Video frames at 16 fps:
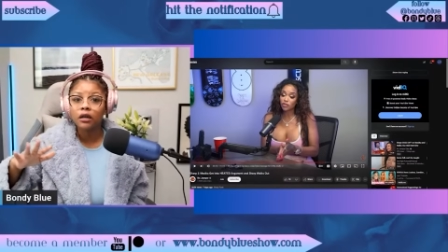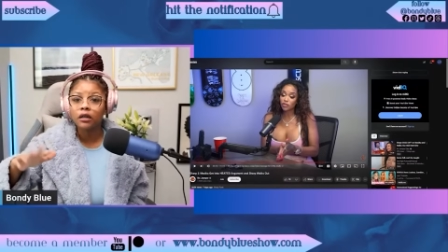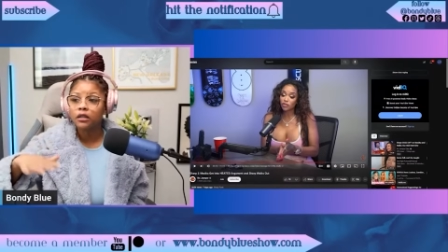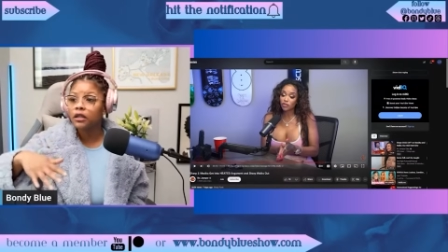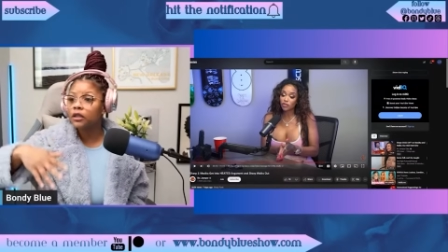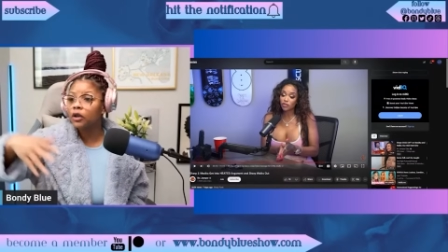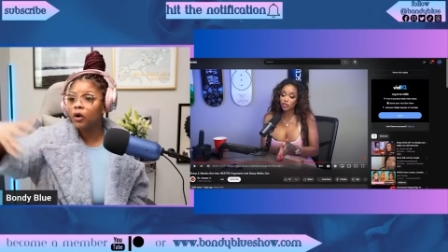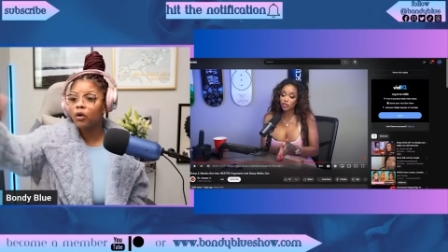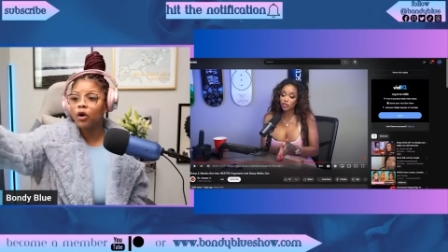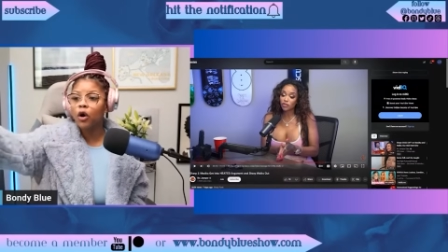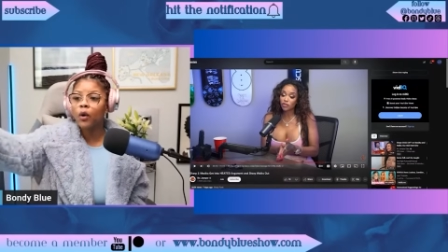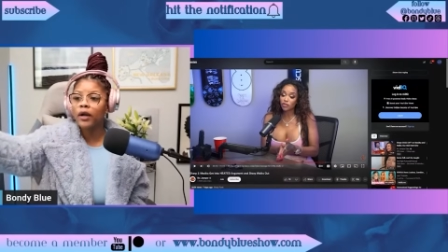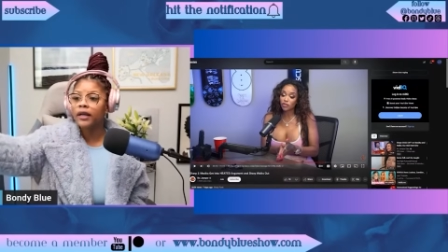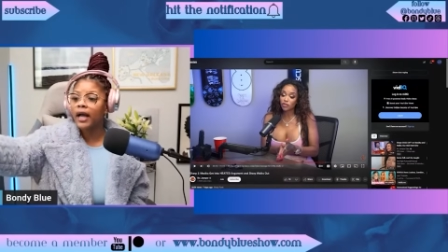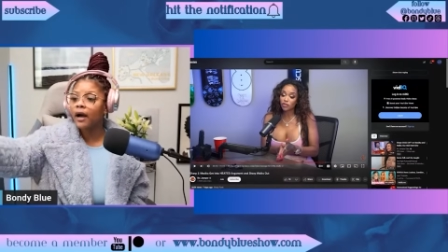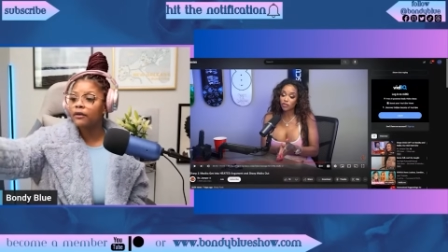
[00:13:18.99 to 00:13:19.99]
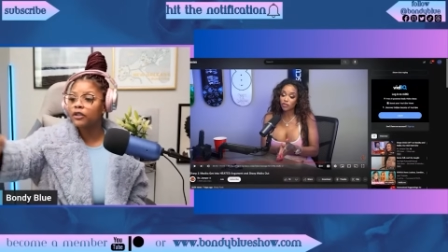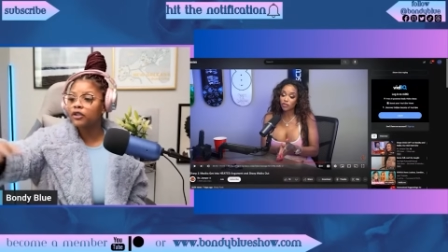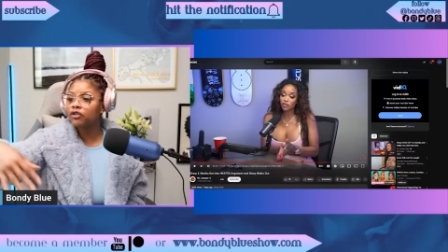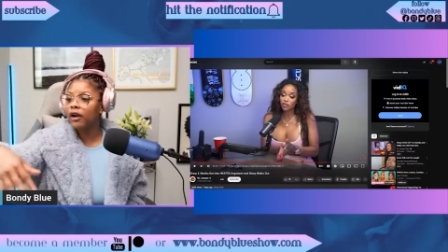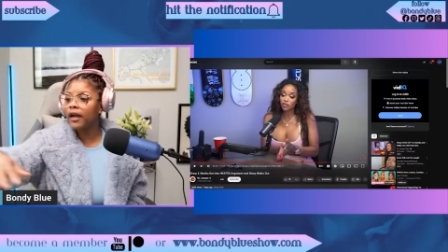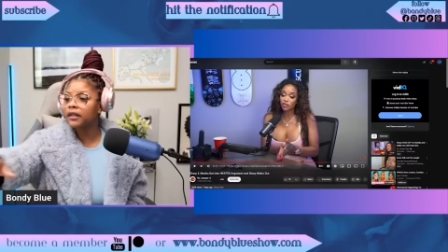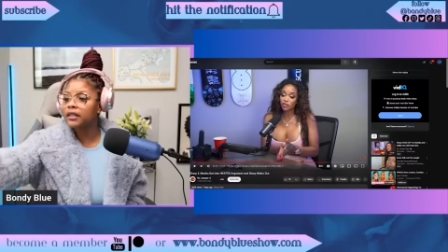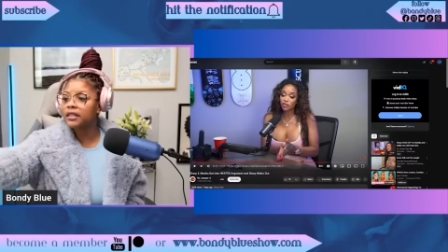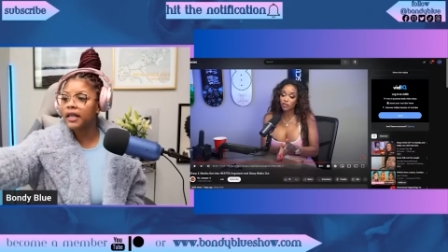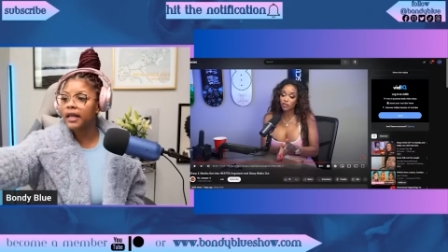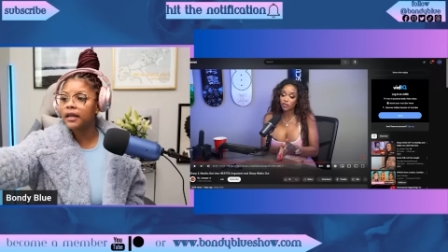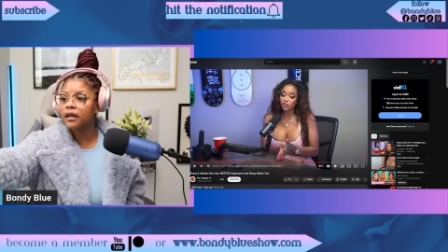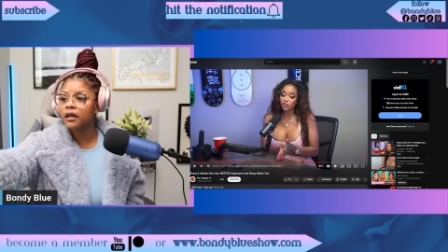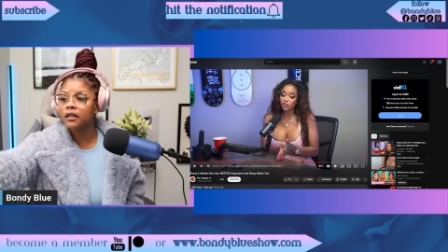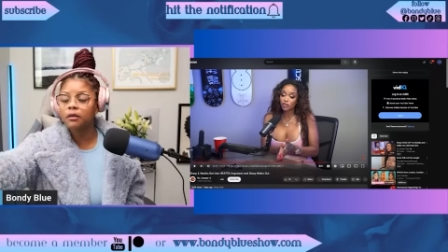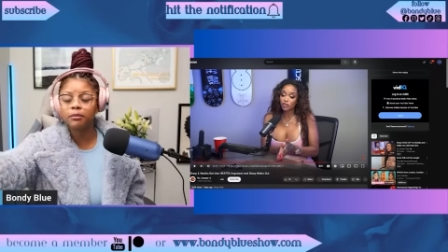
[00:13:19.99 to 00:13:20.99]
you know going out and trying to take
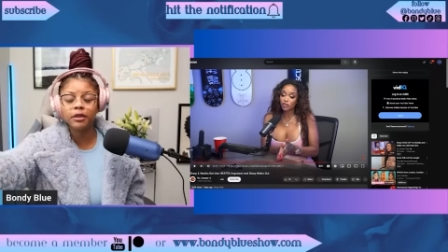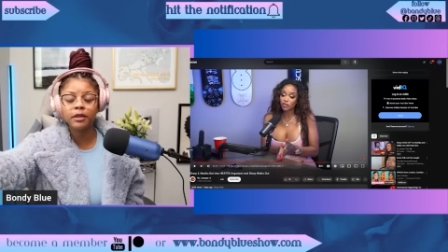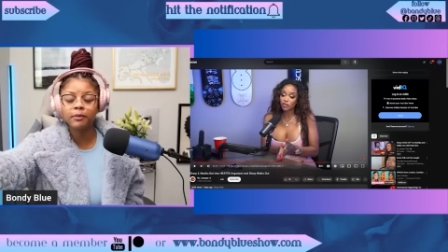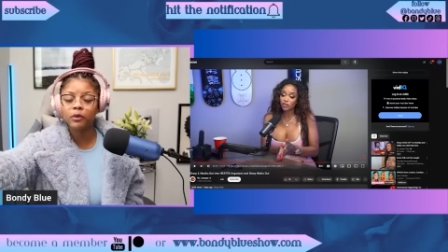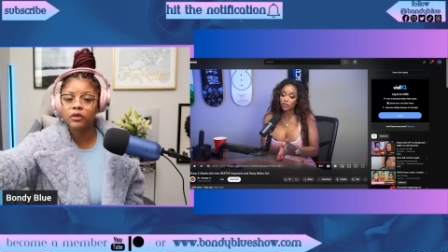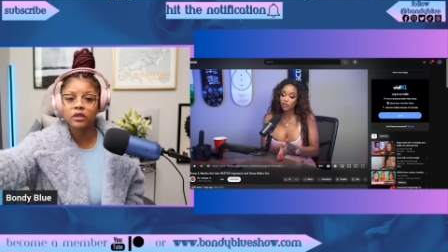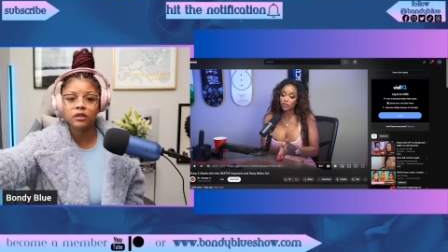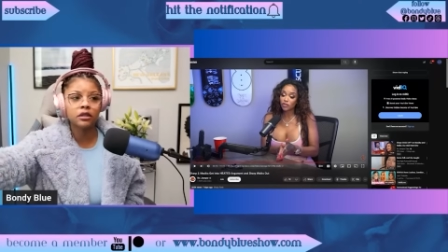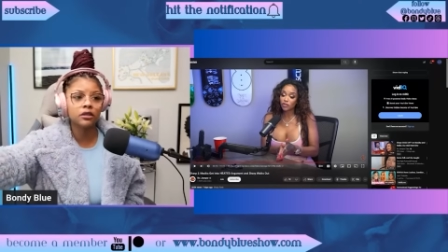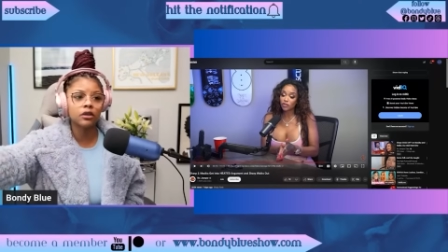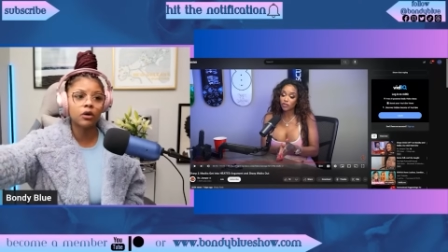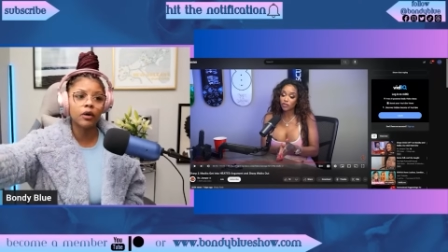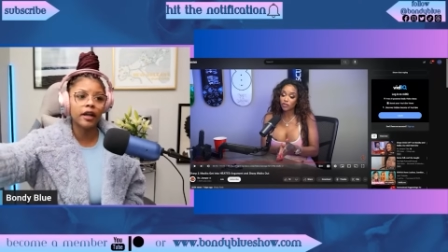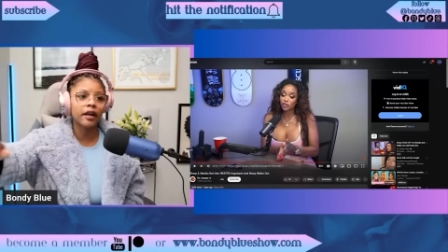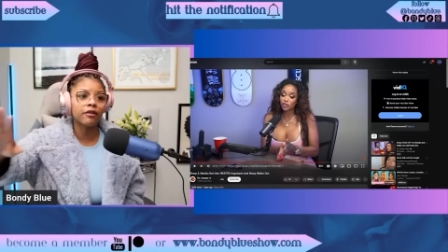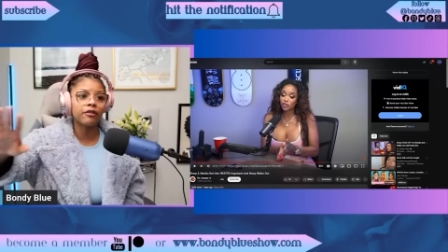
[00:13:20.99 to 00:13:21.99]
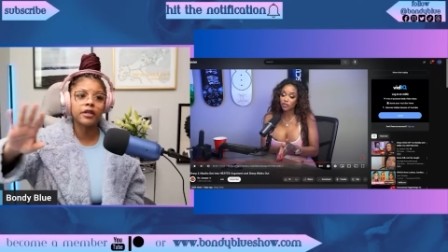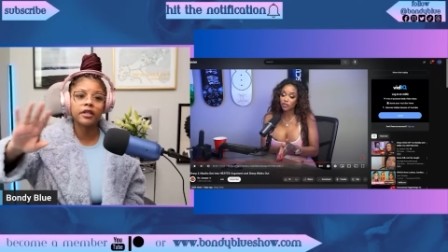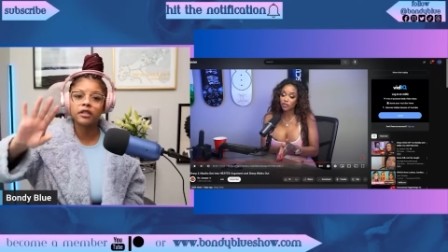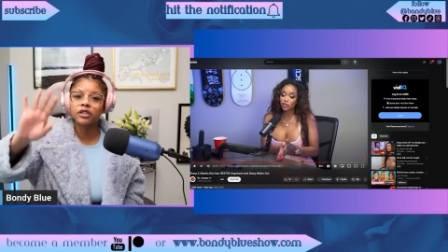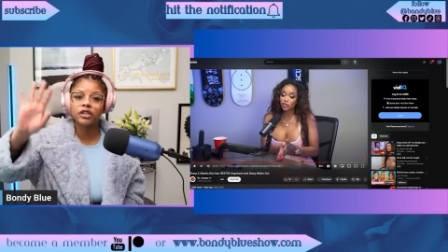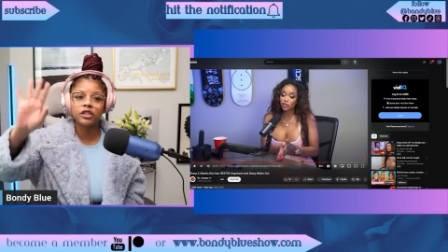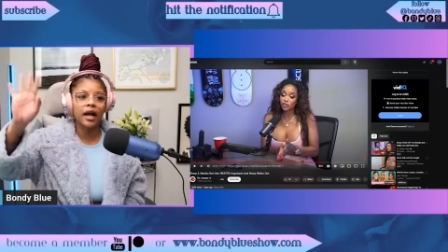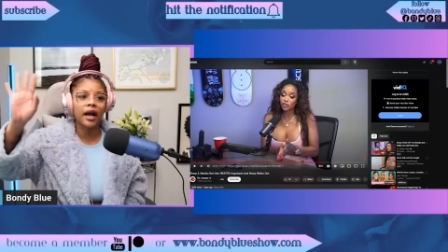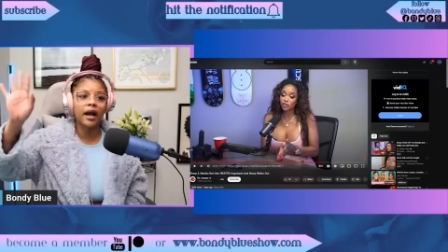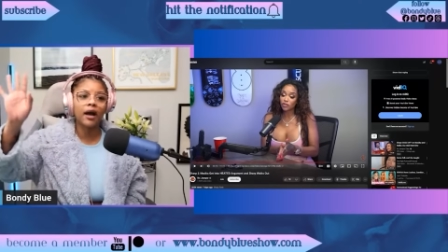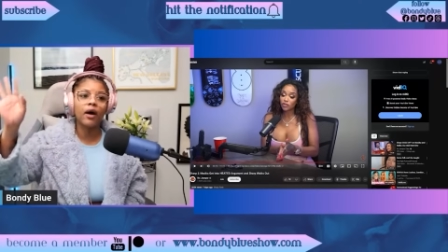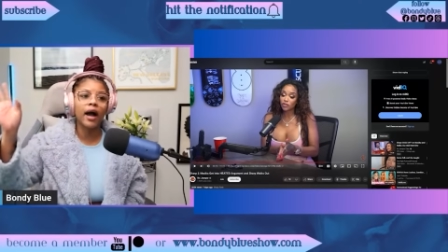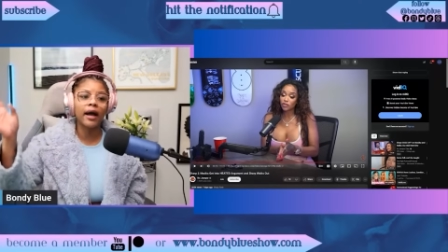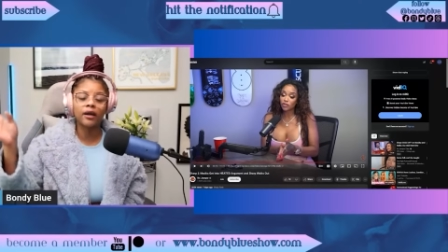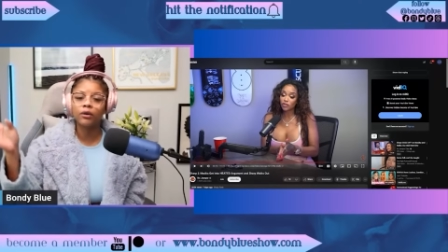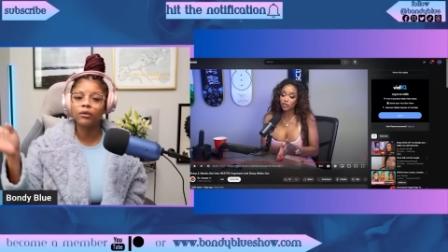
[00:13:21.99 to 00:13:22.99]
other people's you know areas child
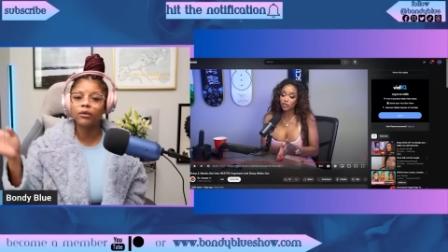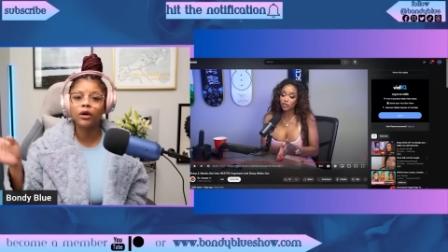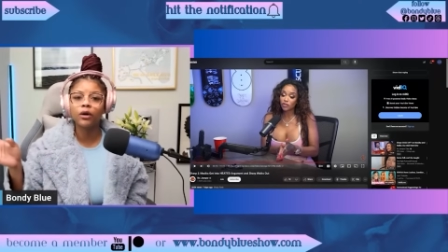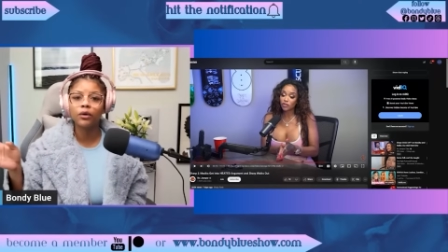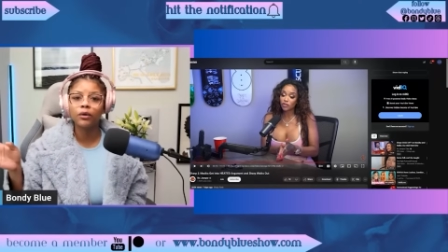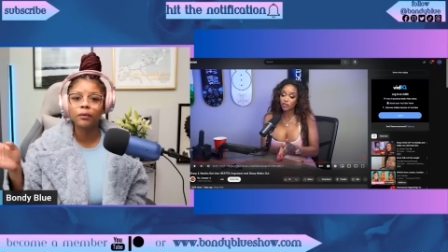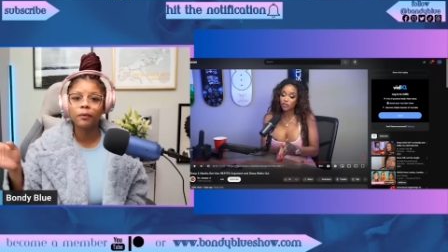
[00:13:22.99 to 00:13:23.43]
i don't know